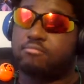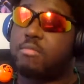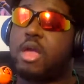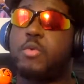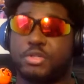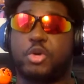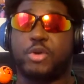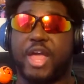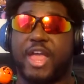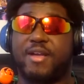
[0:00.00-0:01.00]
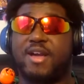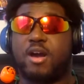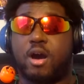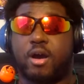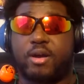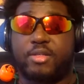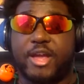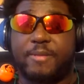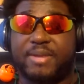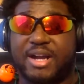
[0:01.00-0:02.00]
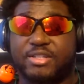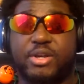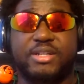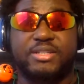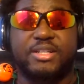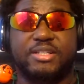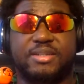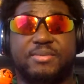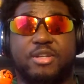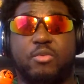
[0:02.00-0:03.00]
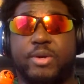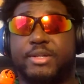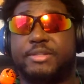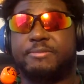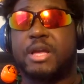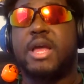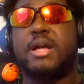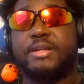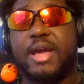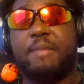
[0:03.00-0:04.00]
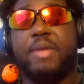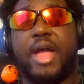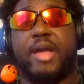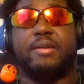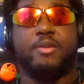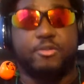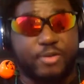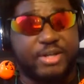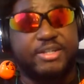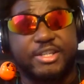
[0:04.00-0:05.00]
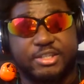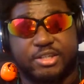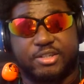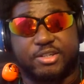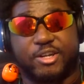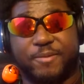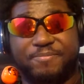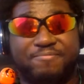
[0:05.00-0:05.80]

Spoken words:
It was okay. Other than that, so I say this episode was not bad. It was very decent, you know.